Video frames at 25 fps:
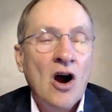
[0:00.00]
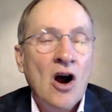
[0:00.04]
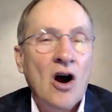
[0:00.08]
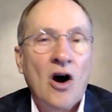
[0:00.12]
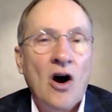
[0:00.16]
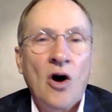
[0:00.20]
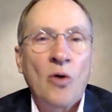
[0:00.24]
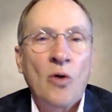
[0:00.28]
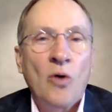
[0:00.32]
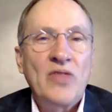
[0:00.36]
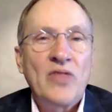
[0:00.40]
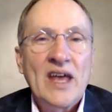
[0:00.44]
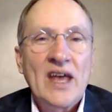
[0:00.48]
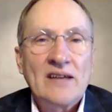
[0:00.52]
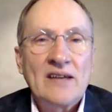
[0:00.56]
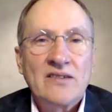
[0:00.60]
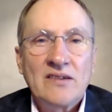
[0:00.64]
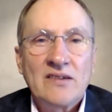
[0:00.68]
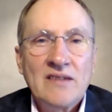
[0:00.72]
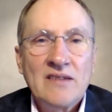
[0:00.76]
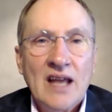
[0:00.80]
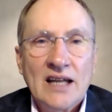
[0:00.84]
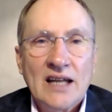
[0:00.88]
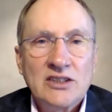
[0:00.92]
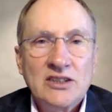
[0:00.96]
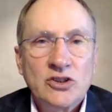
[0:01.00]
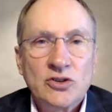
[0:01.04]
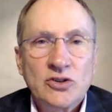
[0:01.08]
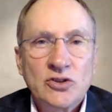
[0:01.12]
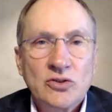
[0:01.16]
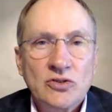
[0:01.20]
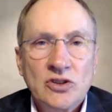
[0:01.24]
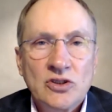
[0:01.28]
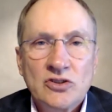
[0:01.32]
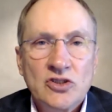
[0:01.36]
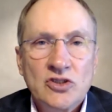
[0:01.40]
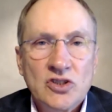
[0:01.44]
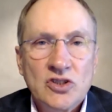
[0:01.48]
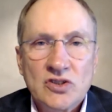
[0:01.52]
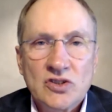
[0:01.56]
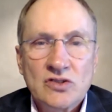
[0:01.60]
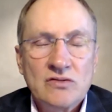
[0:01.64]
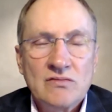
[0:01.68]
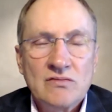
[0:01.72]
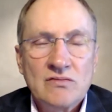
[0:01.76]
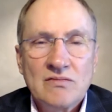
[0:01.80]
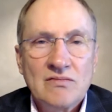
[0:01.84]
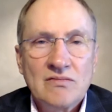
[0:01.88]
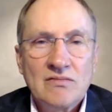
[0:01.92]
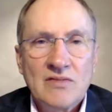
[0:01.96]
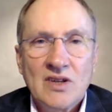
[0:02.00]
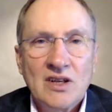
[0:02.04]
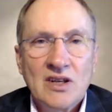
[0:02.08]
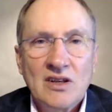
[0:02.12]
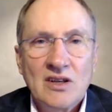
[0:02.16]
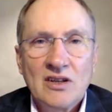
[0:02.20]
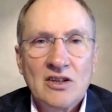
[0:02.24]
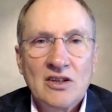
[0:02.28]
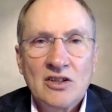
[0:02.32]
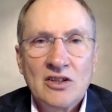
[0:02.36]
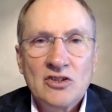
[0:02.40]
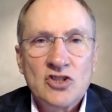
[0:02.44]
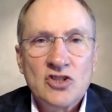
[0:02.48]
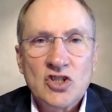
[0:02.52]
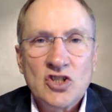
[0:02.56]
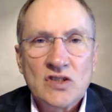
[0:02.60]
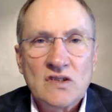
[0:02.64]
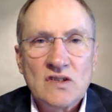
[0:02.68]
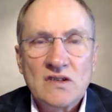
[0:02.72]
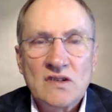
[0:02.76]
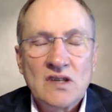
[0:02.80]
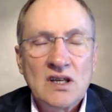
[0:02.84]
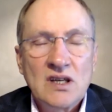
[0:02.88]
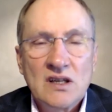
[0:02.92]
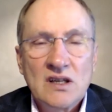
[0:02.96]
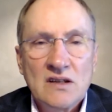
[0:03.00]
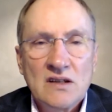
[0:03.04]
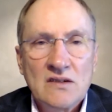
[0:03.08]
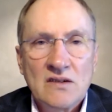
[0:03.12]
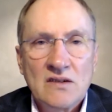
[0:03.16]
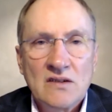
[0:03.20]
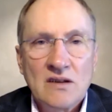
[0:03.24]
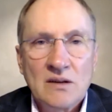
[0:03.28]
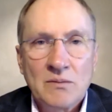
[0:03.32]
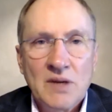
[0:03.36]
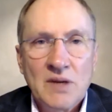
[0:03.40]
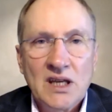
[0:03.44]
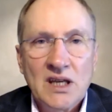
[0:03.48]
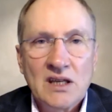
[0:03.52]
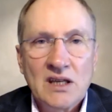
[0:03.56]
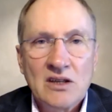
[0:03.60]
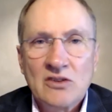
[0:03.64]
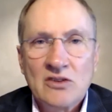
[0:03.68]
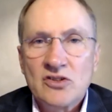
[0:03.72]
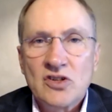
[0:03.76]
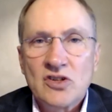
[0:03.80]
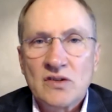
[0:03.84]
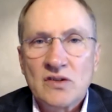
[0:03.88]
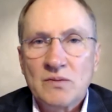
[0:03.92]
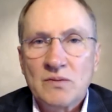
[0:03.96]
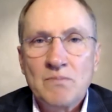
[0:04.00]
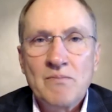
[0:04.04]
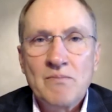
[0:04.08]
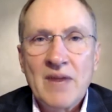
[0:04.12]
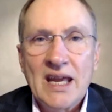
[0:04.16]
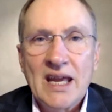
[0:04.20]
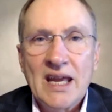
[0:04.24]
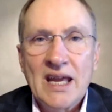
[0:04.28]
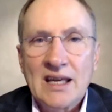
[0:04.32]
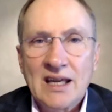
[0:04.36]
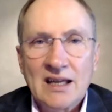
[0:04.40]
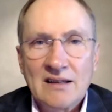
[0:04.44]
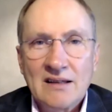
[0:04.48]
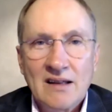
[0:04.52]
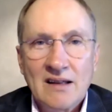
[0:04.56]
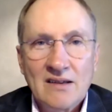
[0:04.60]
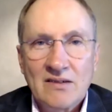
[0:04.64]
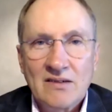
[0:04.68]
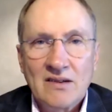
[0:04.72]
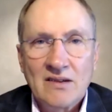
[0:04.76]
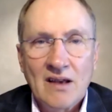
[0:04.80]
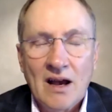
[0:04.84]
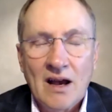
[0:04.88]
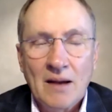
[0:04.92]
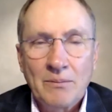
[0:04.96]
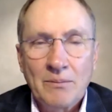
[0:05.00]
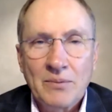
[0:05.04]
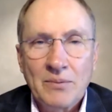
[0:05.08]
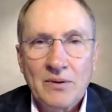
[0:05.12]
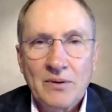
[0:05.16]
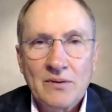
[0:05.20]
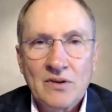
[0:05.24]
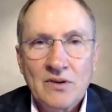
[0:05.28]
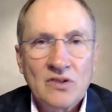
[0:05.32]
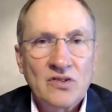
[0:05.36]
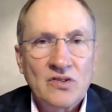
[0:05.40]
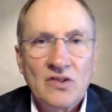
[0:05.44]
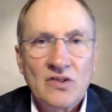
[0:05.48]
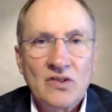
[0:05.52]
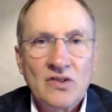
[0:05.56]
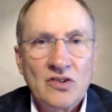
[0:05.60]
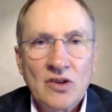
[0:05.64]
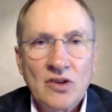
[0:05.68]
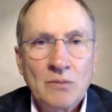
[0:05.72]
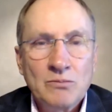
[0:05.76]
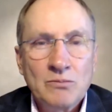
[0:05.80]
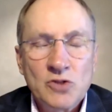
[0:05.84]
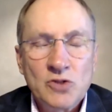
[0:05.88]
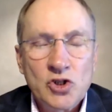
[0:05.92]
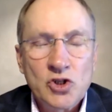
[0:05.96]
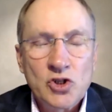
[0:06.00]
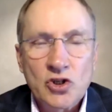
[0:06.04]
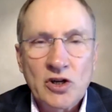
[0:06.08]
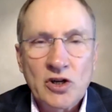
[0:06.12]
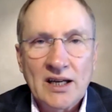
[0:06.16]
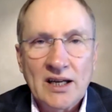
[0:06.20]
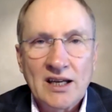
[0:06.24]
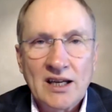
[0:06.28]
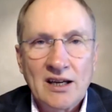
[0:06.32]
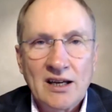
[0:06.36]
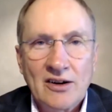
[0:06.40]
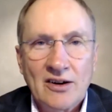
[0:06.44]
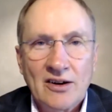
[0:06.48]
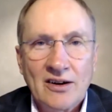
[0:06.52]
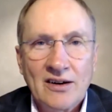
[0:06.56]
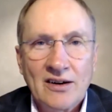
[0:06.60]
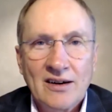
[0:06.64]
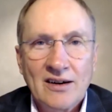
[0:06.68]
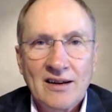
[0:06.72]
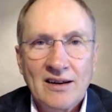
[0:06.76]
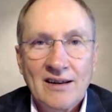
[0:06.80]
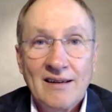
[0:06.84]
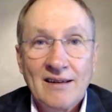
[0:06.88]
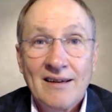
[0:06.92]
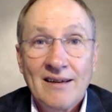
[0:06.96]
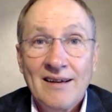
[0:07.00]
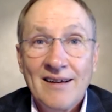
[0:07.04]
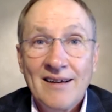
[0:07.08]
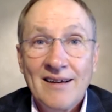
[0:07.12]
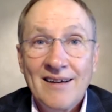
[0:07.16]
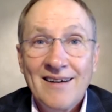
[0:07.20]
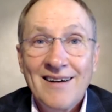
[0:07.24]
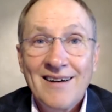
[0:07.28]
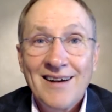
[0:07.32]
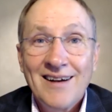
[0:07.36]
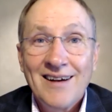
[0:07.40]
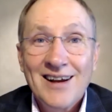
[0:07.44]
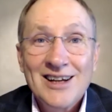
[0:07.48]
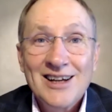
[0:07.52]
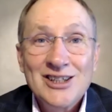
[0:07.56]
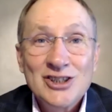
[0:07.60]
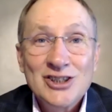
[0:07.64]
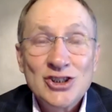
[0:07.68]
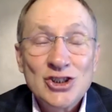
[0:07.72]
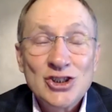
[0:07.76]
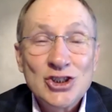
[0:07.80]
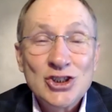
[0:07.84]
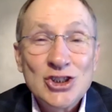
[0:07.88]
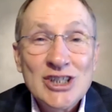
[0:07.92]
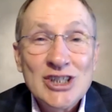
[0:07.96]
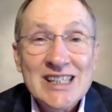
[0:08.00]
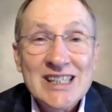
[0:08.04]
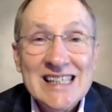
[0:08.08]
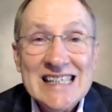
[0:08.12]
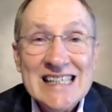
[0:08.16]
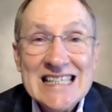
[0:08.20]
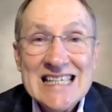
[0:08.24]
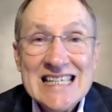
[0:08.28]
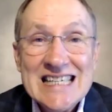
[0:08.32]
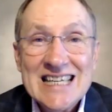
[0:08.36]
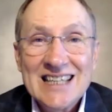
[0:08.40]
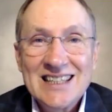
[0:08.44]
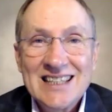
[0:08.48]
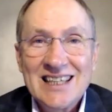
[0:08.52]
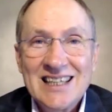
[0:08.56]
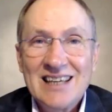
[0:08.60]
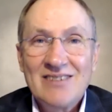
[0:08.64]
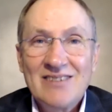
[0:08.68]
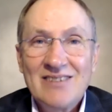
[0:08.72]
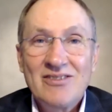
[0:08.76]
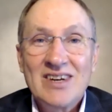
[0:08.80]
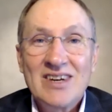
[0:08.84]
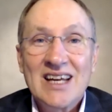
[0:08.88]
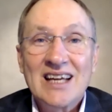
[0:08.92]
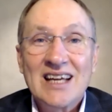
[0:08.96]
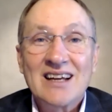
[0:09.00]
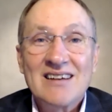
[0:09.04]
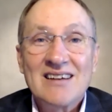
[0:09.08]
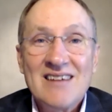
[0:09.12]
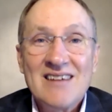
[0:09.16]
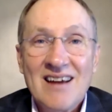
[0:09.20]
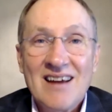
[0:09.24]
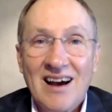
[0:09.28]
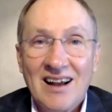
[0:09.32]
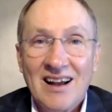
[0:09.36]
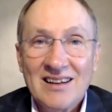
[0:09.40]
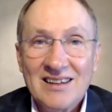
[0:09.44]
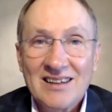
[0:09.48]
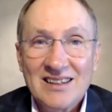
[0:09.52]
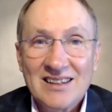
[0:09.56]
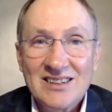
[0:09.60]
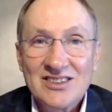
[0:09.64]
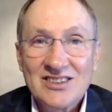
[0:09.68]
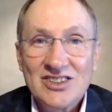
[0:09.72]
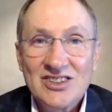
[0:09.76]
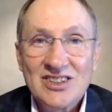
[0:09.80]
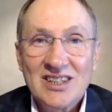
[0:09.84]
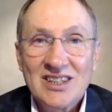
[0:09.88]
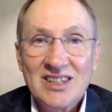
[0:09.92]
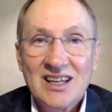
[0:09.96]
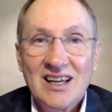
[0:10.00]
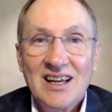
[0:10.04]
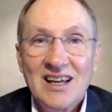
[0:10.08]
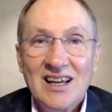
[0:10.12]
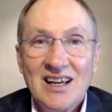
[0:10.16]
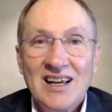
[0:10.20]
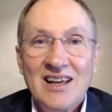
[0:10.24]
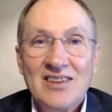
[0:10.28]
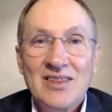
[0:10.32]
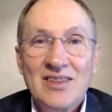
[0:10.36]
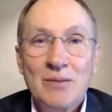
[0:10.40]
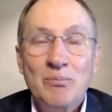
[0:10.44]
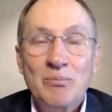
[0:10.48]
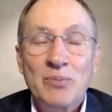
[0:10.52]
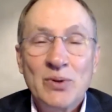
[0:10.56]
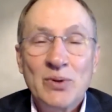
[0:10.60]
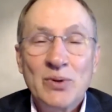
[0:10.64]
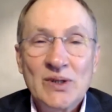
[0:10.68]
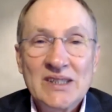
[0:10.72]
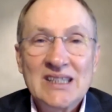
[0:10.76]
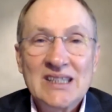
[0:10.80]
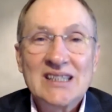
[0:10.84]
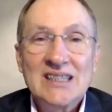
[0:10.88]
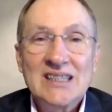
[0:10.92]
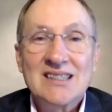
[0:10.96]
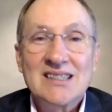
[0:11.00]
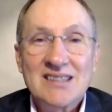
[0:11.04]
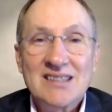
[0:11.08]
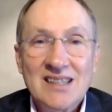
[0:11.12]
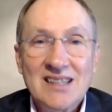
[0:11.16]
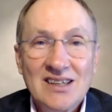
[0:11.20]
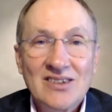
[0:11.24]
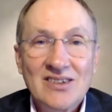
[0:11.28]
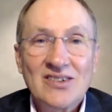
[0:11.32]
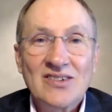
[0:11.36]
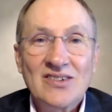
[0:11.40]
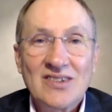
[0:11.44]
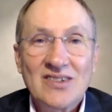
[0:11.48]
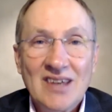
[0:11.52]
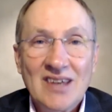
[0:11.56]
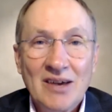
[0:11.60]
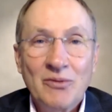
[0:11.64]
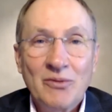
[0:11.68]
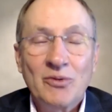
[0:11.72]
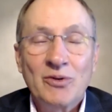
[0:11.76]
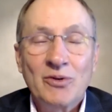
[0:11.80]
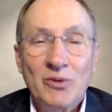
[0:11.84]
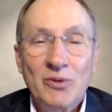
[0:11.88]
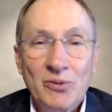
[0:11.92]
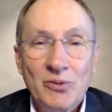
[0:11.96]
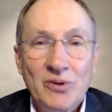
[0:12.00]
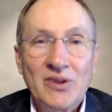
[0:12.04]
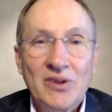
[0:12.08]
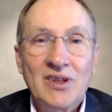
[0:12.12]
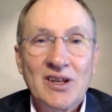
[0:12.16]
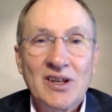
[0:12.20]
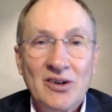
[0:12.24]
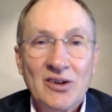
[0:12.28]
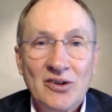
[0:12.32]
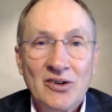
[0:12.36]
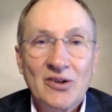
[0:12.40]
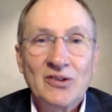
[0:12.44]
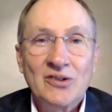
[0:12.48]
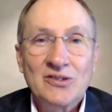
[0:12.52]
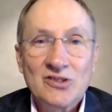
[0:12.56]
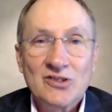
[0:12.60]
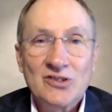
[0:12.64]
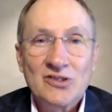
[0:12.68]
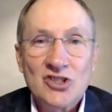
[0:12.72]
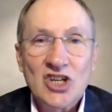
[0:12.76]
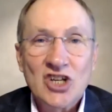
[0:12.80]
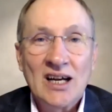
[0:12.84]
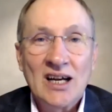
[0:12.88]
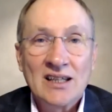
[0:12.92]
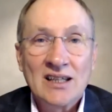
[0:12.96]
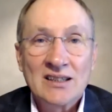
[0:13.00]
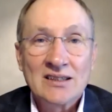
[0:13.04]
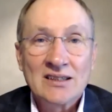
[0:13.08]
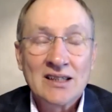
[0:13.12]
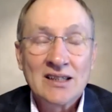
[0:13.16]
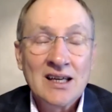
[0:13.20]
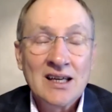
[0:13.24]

Oh, that's not true. You're just teasing me. You're just making this up. There's some trick here. She didn't even acknowledge the brilliant skills that were within her own child.